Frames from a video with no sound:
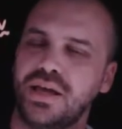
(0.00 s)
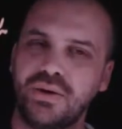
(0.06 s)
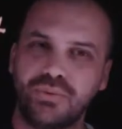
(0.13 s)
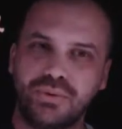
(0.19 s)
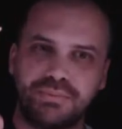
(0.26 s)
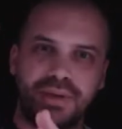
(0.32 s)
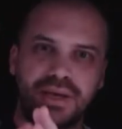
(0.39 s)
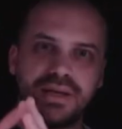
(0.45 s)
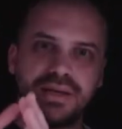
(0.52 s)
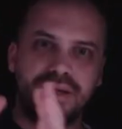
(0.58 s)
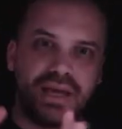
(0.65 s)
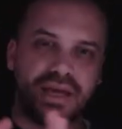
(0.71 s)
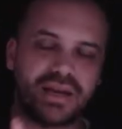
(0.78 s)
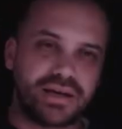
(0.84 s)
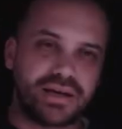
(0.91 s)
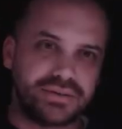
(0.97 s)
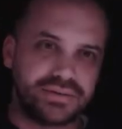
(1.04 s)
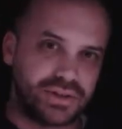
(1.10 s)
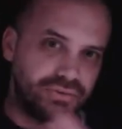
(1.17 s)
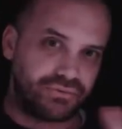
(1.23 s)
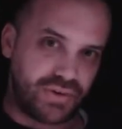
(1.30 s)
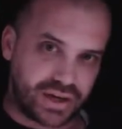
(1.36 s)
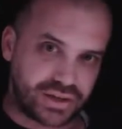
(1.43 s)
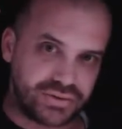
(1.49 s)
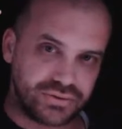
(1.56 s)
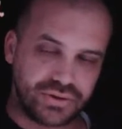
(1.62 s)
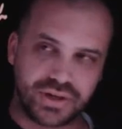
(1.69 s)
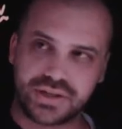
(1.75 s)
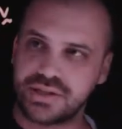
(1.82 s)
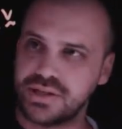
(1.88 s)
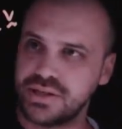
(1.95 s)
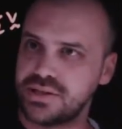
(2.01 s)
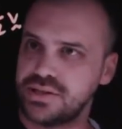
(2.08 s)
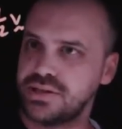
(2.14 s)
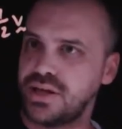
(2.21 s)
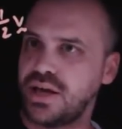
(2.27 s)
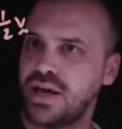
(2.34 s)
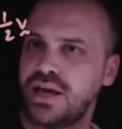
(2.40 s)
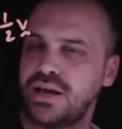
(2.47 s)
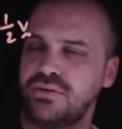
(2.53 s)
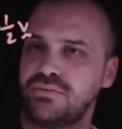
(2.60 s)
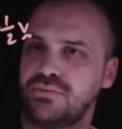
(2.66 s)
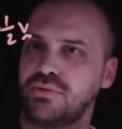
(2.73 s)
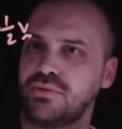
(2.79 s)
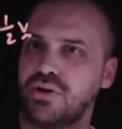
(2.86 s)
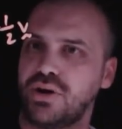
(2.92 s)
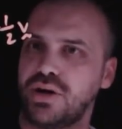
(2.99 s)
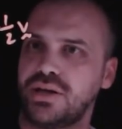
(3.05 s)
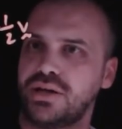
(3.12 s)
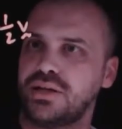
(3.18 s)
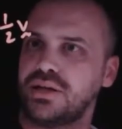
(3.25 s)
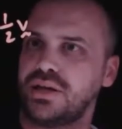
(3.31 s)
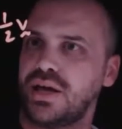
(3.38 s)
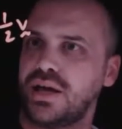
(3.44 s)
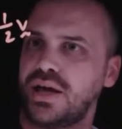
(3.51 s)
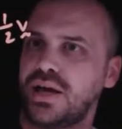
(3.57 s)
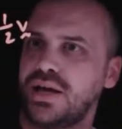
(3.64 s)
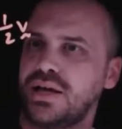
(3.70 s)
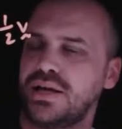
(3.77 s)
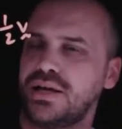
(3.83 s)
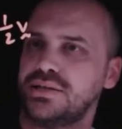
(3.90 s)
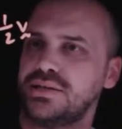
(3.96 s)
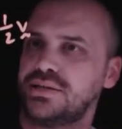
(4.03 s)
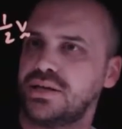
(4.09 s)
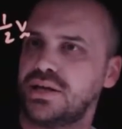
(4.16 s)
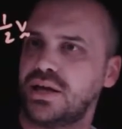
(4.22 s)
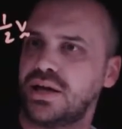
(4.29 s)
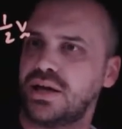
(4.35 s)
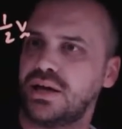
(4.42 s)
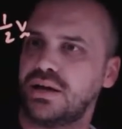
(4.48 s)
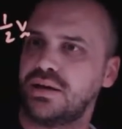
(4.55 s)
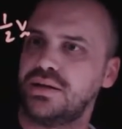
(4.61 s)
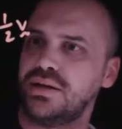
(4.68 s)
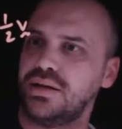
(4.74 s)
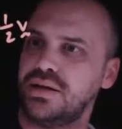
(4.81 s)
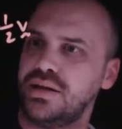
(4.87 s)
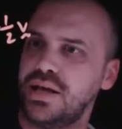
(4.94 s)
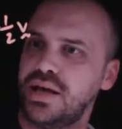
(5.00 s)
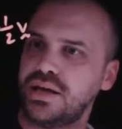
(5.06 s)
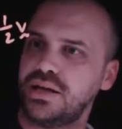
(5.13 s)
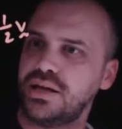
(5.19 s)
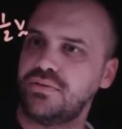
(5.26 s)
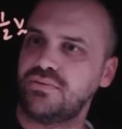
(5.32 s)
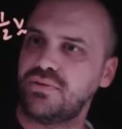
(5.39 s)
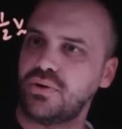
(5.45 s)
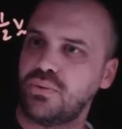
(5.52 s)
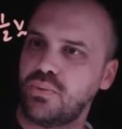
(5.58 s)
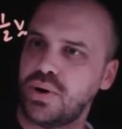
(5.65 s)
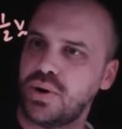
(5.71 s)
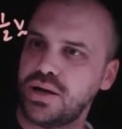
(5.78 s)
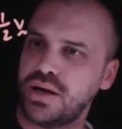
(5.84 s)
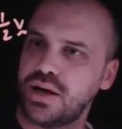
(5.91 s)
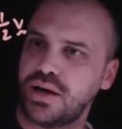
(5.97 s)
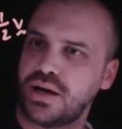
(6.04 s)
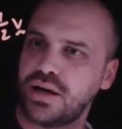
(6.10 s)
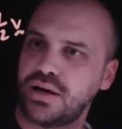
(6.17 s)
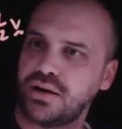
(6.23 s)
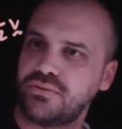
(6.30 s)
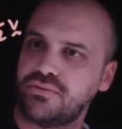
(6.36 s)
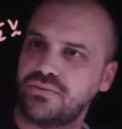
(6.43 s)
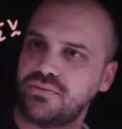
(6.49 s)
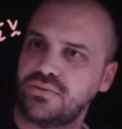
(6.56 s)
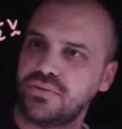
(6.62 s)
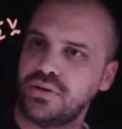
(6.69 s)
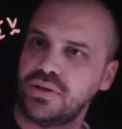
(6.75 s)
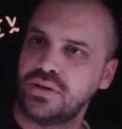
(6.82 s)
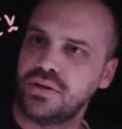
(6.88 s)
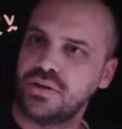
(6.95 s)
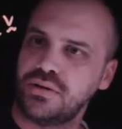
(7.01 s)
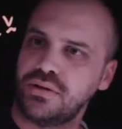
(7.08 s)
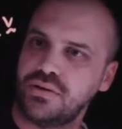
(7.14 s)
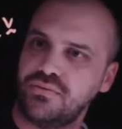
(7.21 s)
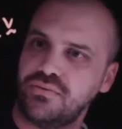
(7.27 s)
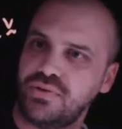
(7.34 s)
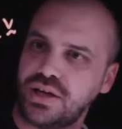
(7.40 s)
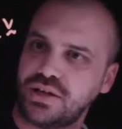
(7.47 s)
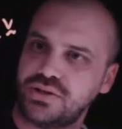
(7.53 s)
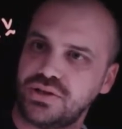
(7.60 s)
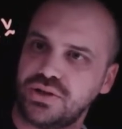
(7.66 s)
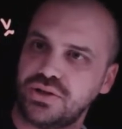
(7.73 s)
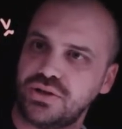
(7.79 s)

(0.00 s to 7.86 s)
It would be neater to factorize this and write it as uh, negative one half vector